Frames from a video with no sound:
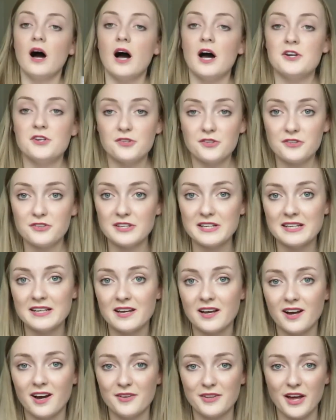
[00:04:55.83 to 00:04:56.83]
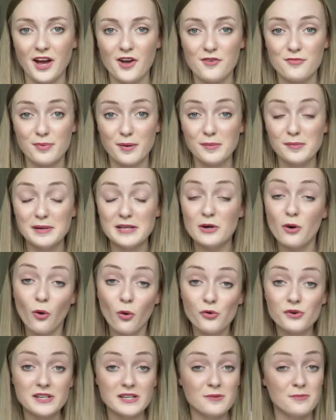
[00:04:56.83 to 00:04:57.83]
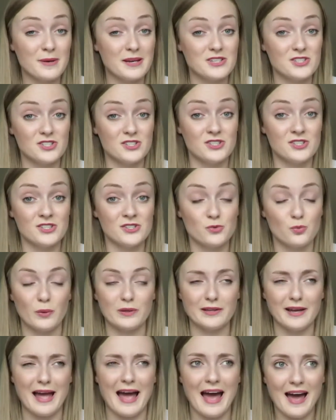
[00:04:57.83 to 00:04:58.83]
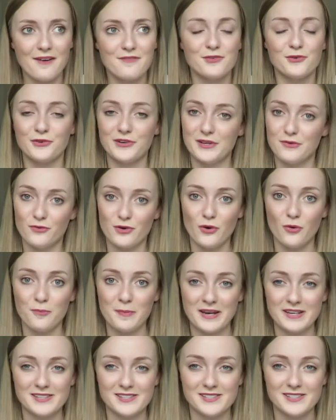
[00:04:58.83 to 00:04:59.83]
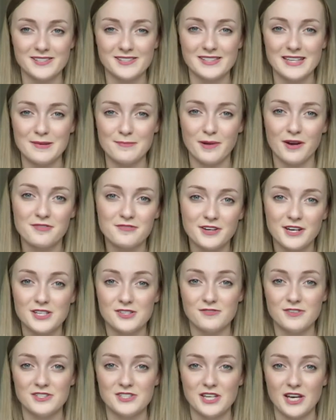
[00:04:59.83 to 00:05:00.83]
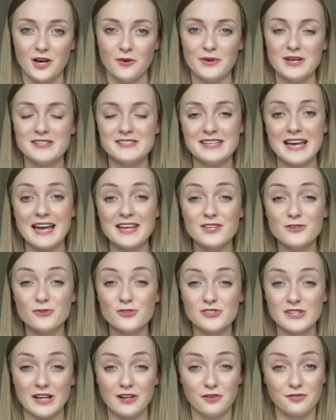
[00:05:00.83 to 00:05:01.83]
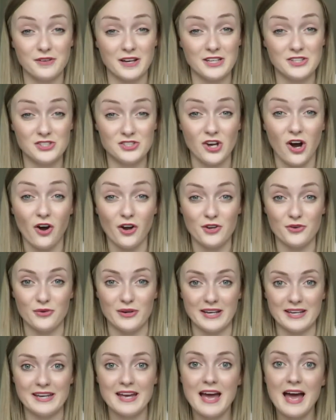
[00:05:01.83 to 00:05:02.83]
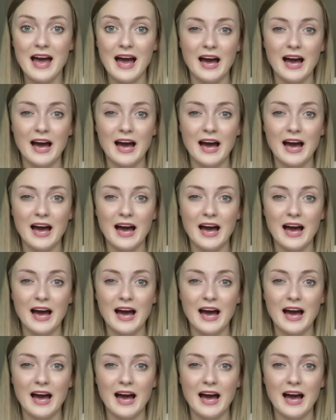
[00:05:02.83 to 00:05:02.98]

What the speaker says: Another thing that I've probably already mentioned, well, I have already mentioned in my first video, is getting yourself a diary.